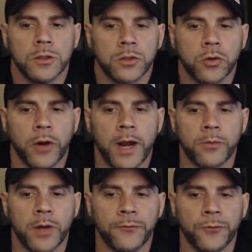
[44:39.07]
Corey, I
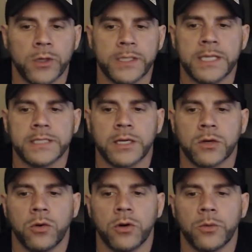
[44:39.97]
run 14s at a
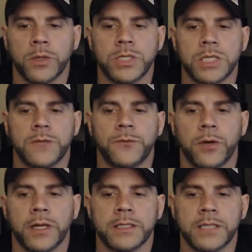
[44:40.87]
quarter with
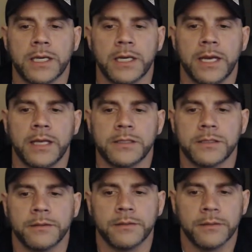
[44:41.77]
GT40 intake and
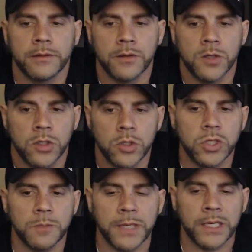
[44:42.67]
heads. You
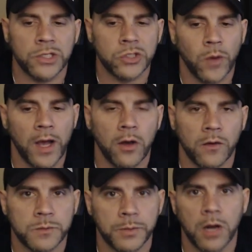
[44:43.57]
should be in the
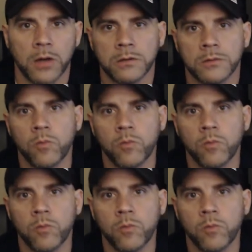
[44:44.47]
12s, bro.